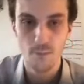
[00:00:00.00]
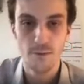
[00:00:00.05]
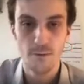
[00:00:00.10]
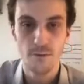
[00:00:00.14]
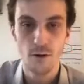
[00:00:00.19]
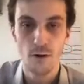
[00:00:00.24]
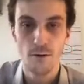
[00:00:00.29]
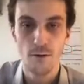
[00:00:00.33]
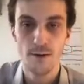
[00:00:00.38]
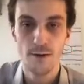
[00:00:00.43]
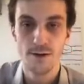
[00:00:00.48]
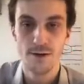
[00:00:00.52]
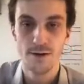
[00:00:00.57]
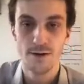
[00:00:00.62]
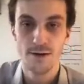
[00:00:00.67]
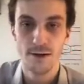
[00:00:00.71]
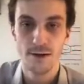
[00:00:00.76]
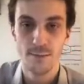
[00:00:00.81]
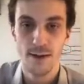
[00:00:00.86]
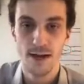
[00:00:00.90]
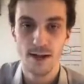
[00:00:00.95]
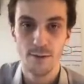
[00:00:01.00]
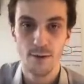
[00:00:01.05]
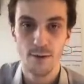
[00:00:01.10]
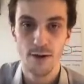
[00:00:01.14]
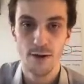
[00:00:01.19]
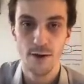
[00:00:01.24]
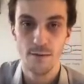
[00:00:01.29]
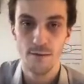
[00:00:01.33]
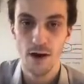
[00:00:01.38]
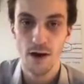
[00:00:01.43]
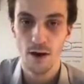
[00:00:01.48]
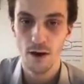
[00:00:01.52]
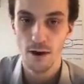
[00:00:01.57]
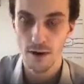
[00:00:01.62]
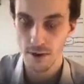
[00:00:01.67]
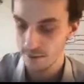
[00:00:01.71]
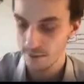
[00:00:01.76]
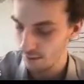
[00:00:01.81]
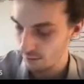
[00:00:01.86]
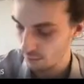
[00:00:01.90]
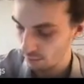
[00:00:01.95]
with coefficients in the maximum ideal of R
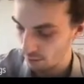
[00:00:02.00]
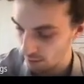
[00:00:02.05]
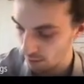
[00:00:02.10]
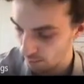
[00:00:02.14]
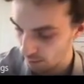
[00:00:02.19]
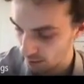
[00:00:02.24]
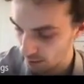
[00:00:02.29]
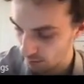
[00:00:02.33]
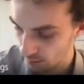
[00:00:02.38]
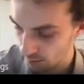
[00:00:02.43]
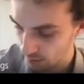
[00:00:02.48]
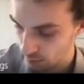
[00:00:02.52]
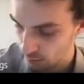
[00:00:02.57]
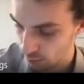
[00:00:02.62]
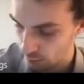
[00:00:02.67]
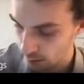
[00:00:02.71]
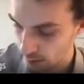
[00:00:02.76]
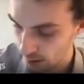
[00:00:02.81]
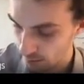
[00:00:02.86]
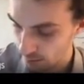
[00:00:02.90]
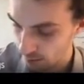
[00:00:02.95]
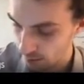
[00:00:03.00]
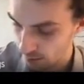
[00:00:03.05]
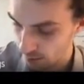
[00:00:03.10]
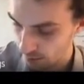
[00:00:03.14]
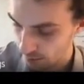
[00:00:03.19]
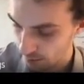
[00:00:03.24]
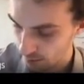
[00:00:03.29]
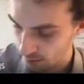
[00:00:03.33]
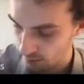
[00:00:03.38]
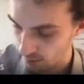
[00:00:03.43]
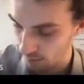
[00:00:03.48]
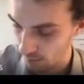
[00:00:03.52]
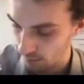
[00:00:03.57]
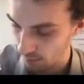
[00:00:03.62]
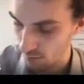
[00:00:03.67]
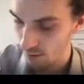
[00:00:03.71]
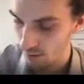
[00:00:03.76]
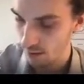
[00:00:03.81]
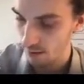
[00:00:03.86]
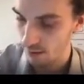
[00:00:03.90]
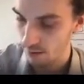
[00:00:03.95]
because they're going to become zero anyway. So
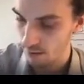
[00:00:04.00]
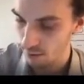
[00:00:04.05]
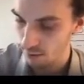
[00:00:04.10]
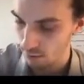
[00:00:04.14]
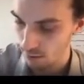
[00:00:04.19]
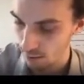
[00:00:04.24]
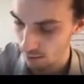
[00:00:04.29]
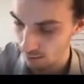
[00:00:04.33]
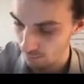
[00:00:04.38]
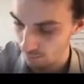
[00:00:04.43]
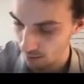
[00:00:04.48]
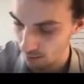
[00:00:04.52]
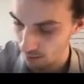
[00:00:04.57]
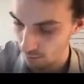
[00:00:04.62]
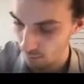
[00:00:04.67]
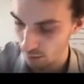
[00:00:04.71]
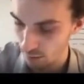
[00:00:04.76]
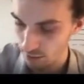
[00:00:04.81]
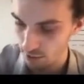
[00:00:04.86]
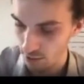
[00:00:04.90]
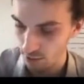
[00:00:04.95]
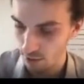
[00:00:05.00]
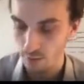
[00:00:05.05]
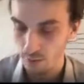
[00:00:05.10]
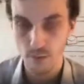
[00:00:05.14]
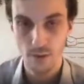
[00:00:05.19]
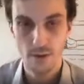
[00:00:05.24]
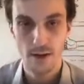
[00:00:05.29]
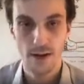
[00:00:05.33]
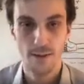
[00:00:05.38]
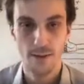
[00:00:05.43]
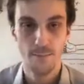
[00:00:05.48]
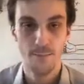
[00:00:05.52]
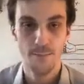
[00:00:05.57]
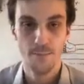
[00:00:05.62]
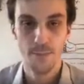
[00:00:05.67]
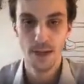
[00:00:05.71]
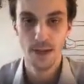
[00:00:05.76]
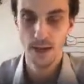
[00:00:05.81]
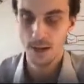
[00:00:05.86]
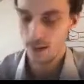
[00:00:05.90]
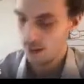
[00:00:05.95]
I'm only looking at things modulo M.
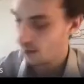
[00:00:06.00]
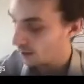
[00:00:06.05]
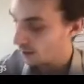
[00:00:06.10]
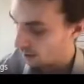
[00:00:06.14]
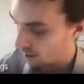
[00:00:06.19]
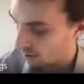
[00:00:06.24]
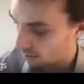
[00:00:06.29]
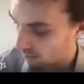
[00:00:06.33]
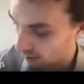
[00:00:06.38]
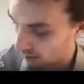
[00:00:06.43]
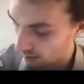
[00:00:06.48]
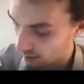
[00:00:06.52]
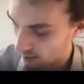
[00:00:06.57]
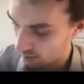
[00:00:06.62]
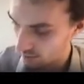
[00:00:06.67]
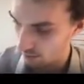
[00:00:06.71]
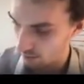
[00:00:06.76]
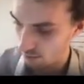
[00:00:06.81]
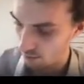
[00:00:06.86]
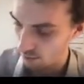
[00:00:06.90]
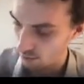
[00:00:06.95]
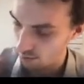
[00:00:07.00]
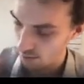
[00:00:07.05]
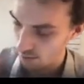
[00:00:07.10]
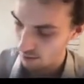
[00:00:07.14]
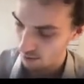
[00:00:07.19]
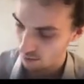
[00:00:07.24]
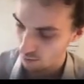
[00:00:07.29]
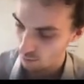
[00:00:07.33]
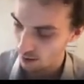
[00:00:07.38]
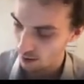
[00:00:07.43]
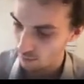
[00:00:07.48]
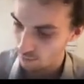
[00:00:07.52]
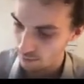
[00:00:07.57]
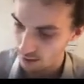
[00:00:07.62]
Okay, so the way to